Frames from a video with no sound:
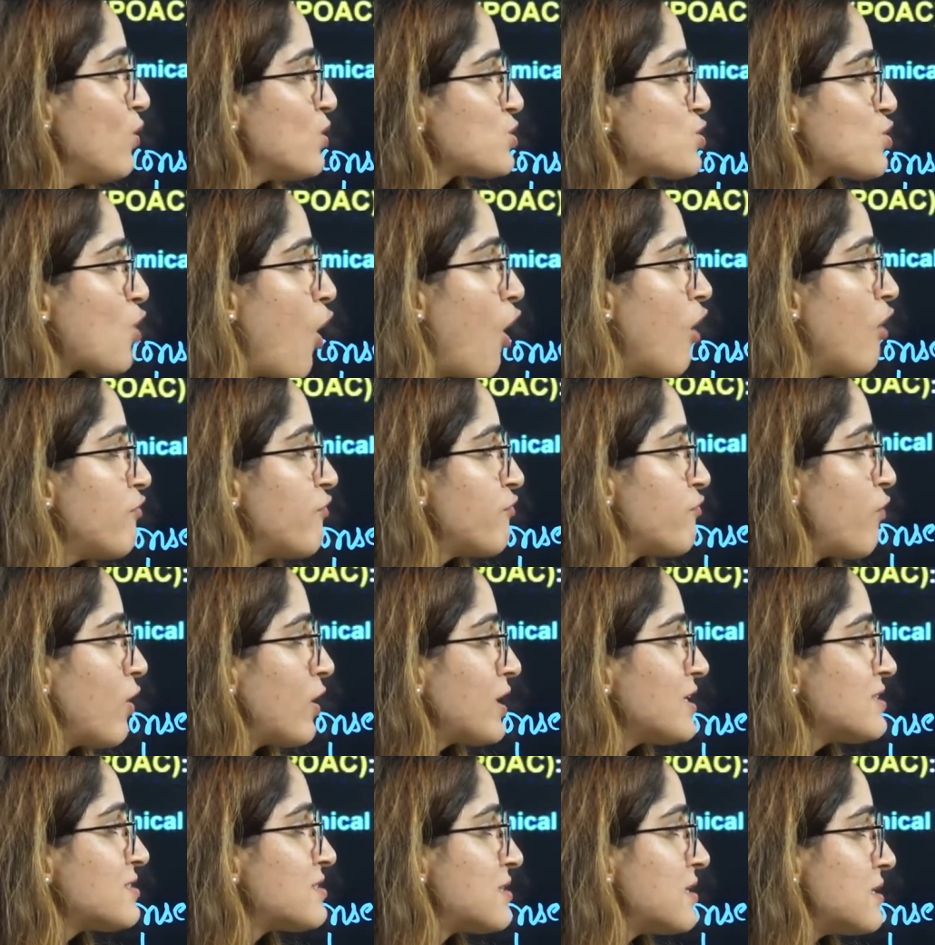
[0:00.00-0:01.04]
of, what
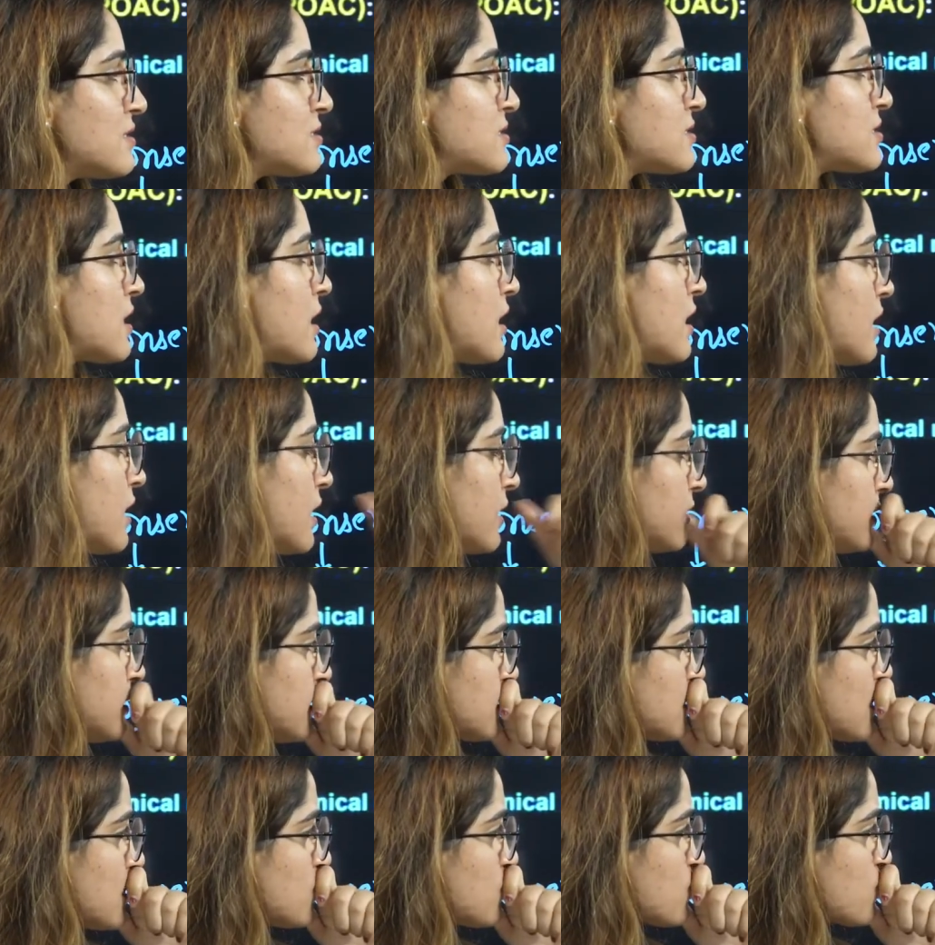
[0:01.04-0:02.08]
is this? This
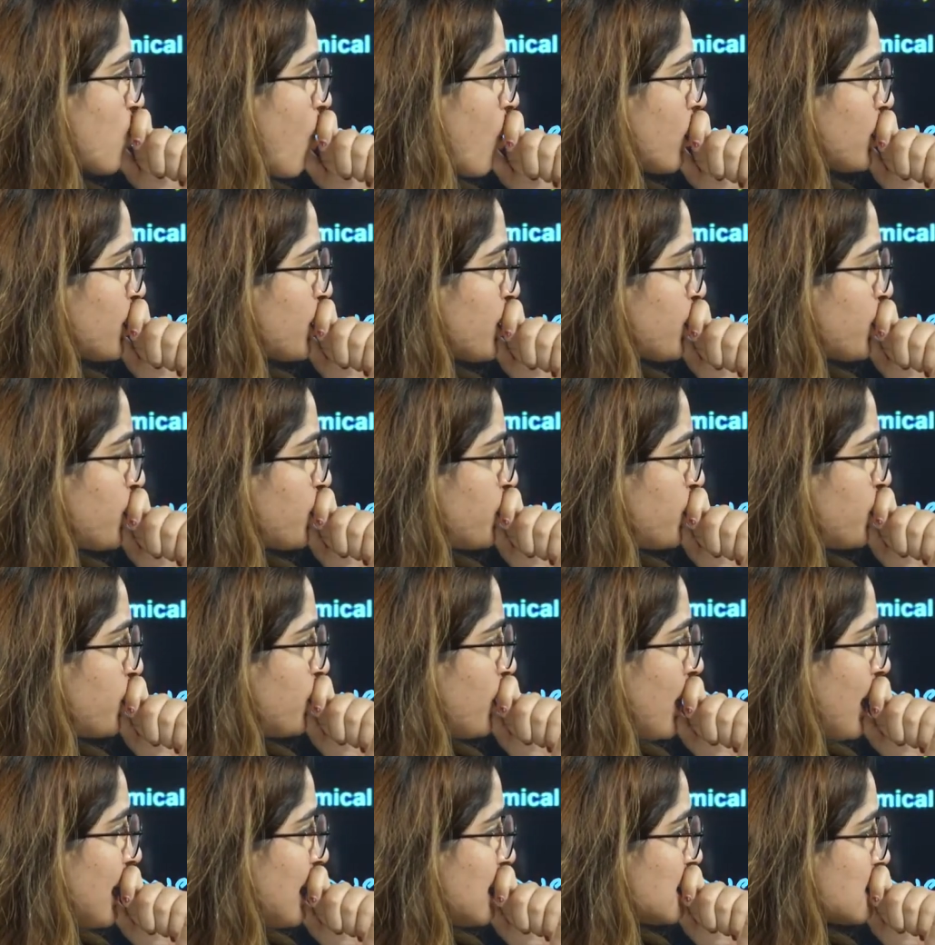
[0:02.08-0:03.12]
is not 2,
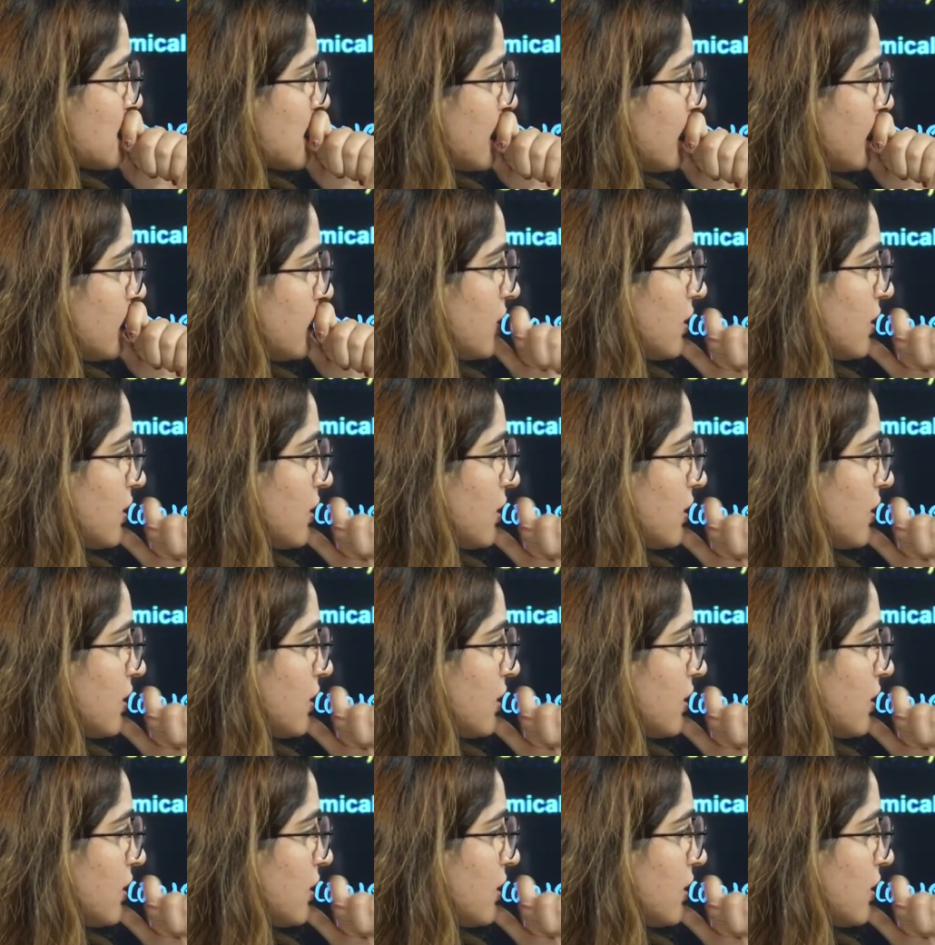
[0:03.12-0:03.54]
is it?